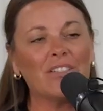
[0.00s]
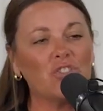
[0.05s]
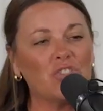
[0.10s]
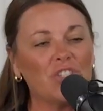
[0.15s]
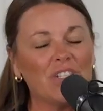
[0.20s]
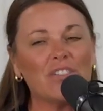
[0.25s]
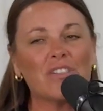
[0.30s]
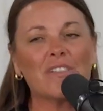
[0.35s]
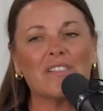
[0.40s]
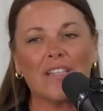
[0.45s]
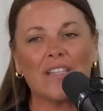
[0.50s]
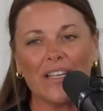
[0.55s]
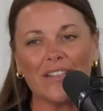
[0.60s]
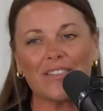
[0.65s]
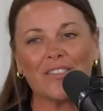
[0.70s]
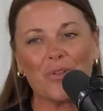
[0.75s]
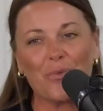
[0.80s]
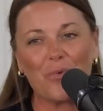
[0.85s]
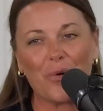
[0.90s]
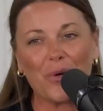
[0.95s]
she just
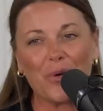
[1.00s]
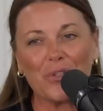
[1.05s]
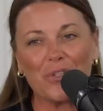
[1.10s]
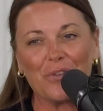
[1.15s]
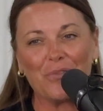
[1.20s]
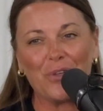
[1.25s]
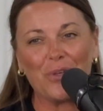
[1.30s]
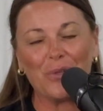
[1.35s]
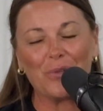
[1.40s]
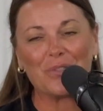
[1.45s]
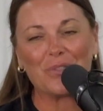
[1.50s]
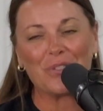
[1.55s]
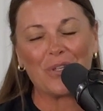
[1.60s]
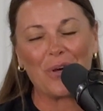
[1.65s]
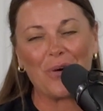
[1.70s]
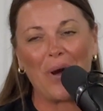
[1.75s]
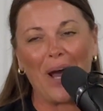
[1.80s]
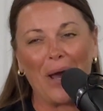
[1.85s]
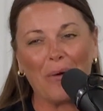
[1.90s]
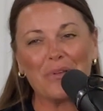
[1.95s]
thinks the world of you.
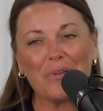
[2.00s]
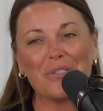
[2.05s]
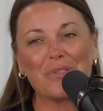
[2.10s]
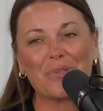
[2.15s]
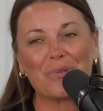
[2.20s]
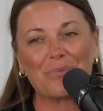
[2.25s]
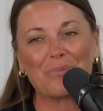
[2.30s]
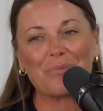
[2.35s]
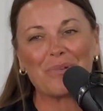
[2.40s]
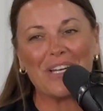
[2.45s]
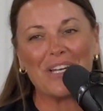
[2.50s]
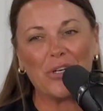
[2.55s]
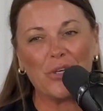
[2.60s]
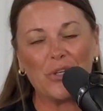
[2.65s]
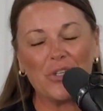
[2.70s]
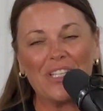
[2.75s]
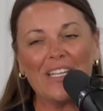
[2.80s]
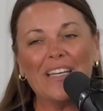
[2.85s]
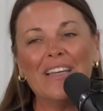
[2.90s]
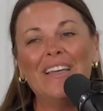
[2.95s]
So I was
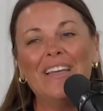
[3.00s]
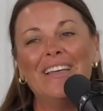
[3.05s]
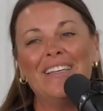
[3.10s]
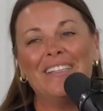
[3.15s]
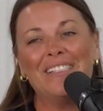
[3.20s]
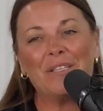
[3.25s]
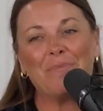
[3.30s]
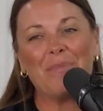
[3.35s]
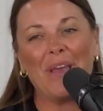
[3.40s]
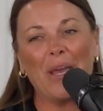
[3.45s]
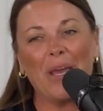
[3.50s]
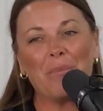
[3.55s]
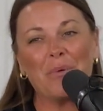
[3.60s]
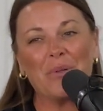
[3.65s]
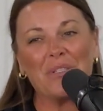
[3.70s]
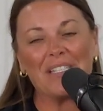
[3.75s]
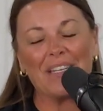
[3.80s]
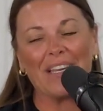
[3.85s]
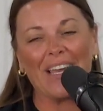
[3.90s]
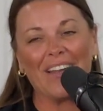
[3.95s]
thrilled to be
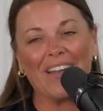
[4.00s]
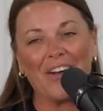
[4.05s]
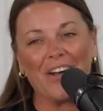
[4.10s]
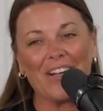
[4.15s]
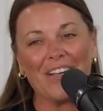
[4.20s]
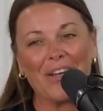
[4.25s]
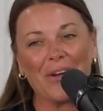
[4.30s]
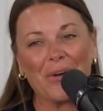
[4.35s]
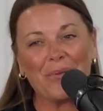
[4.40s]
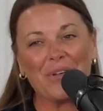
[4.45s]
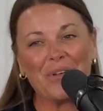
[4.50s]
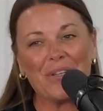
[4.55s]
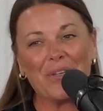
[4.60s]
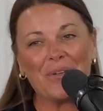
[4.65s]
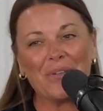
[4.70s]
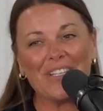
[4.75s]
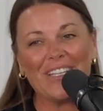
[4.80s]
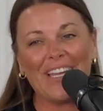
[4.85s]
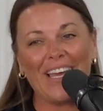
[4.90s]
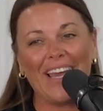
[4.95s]
able to get on here
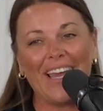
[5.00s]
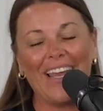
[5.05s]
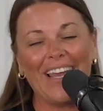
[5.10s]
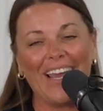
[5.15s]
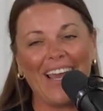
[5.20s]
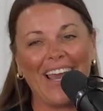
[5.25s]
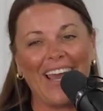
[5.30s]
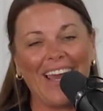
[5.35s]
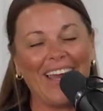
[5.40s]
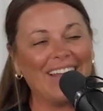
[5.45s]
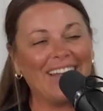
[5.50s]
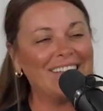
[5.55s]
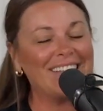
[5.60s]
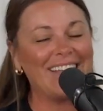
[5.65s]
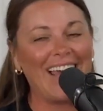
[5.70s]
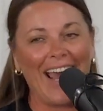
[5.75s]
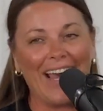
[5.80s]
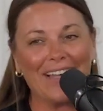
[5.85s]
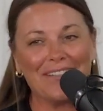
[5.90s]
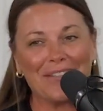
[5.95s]
with you today
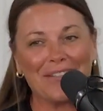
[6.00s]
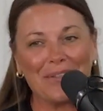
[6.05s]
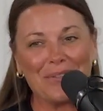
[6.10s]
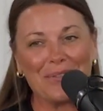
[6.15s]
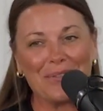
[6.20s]
and ask you